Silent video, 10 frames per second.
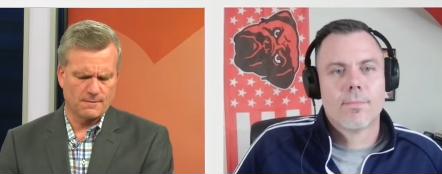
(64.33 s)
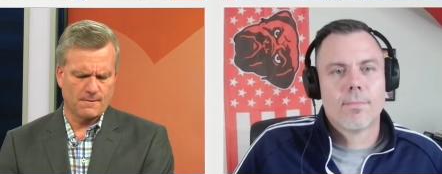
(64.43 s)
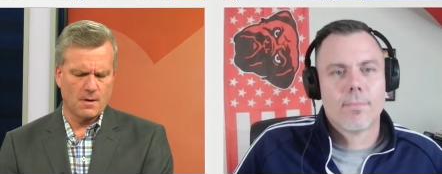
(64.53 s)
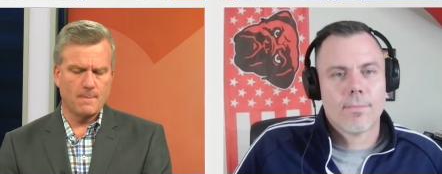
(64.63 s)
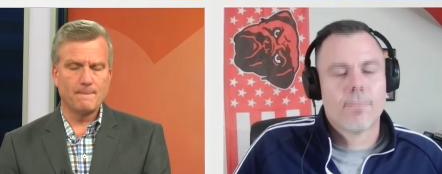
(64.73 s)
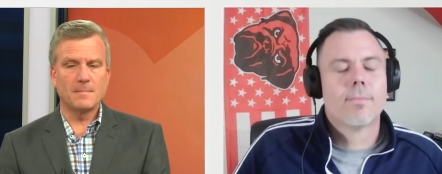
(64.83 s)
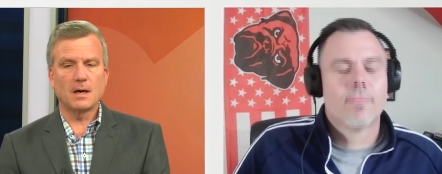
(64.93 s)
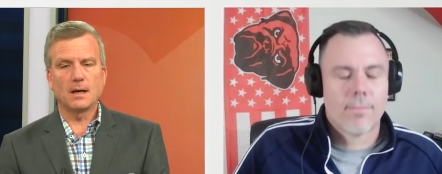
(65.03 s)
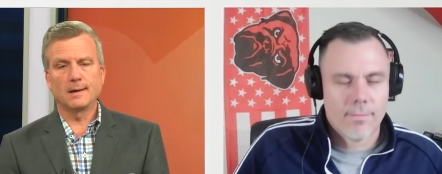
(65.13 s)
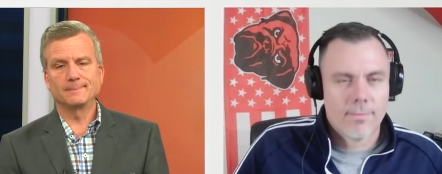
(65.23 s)
Speaker 1: from
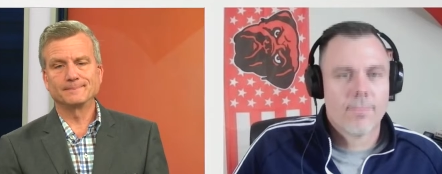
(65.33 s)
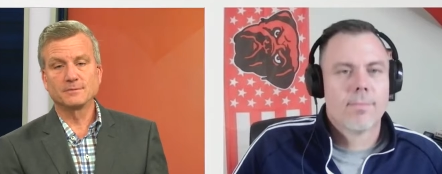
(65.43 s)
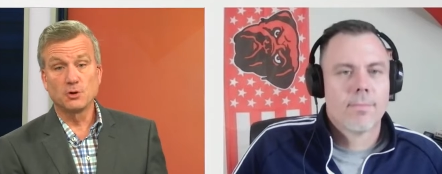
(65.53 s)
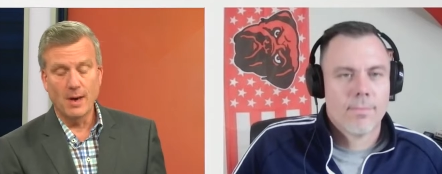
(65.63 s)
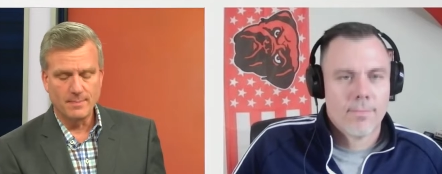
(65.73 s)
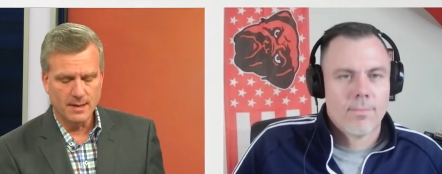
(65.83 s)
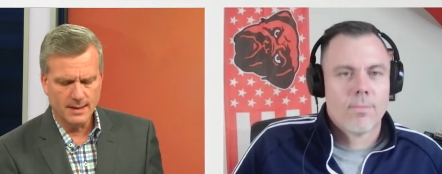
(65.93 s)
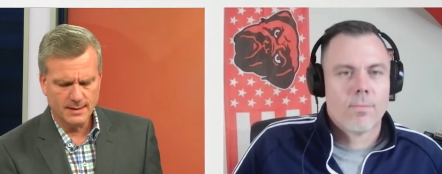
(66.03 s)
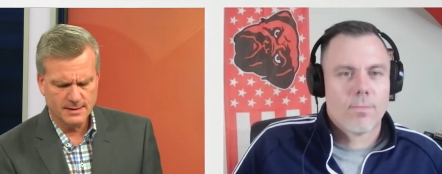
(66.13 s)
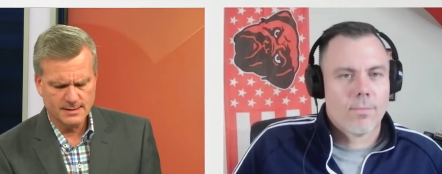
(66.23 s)
um,
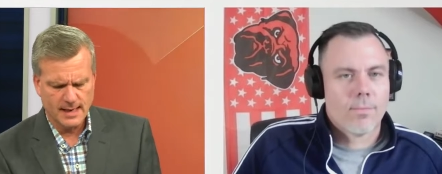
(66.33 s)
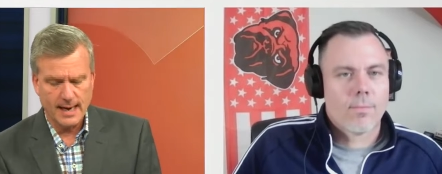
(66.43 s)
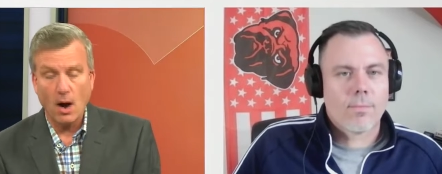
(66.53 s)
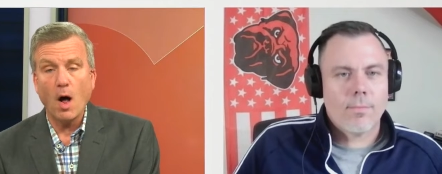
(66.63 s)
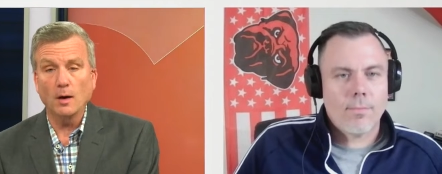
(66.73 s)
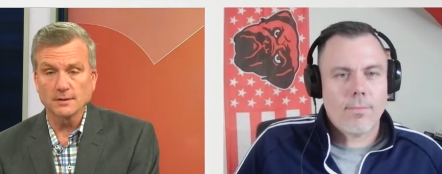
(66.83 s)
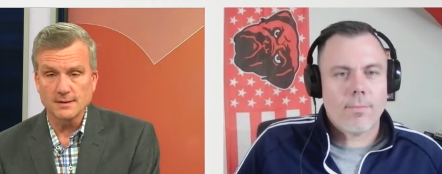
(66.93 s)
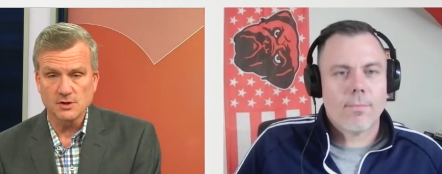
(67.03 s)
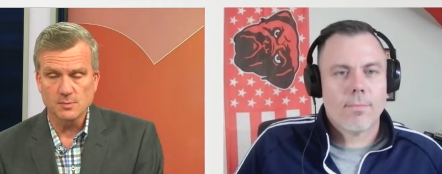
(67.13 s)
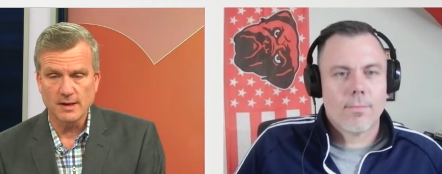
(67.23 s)
UAB, you say
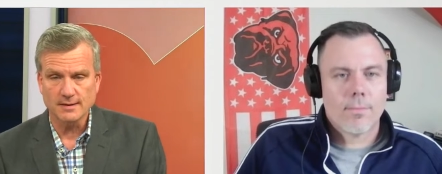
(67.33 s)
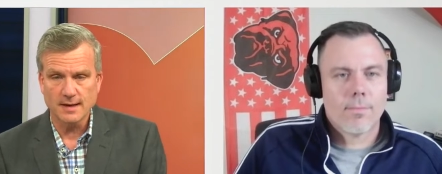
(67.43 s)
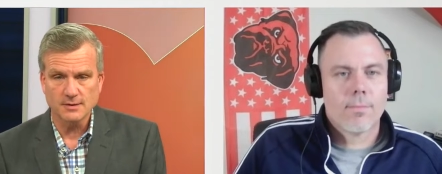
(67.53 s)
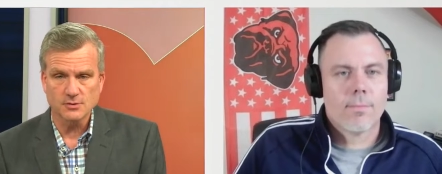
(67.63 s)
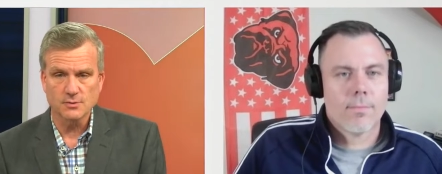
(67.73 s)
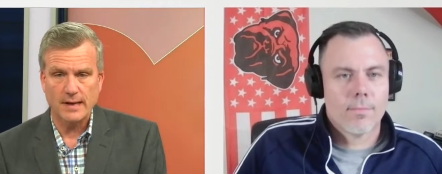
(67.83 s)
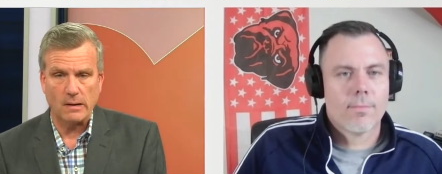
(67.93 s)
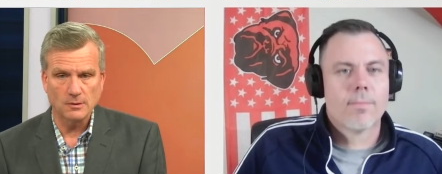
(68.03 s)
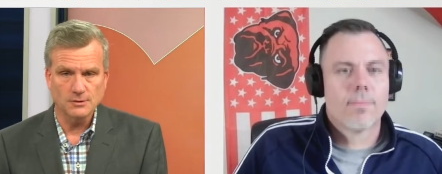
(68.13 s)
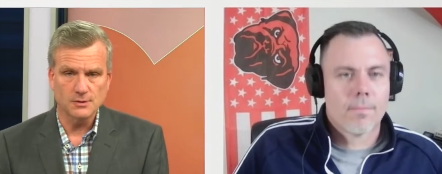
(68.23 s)
Aldon Smith. Take us through
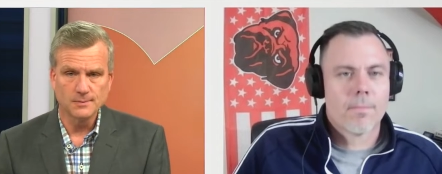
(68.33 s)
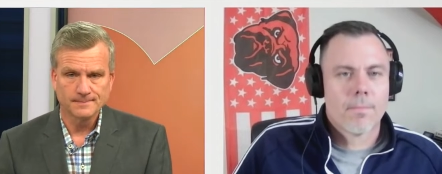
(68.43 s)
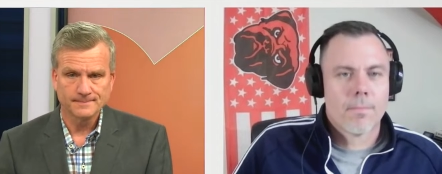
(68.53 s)
that one too.